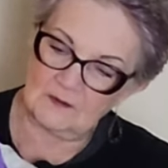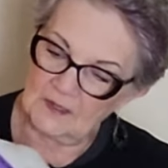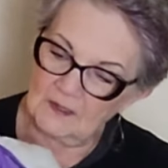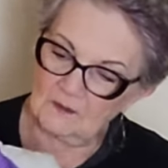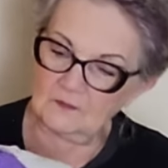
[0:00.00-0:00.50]
but
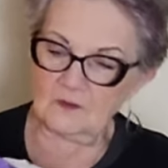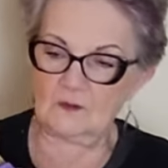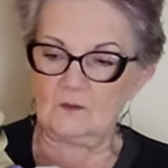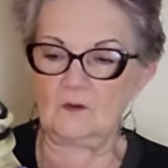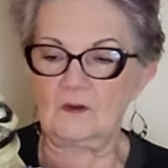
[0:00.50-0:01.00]
I don't
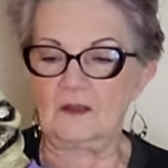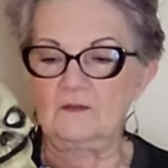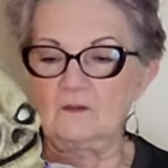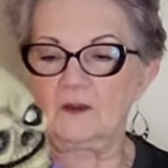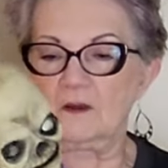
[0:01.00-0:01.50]
know. Okay,
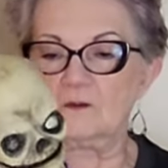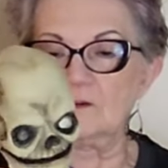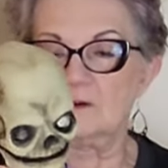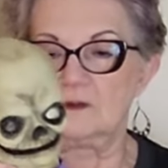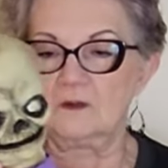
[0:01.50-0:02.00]
there we go.
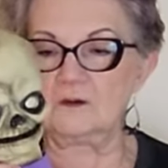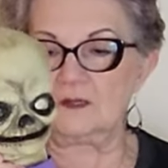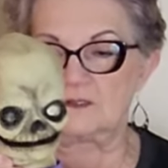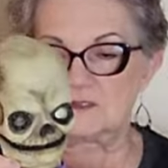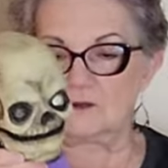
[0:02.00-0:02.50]
All
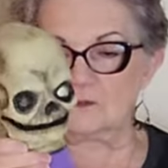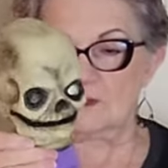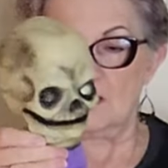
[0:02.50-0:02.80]
right, so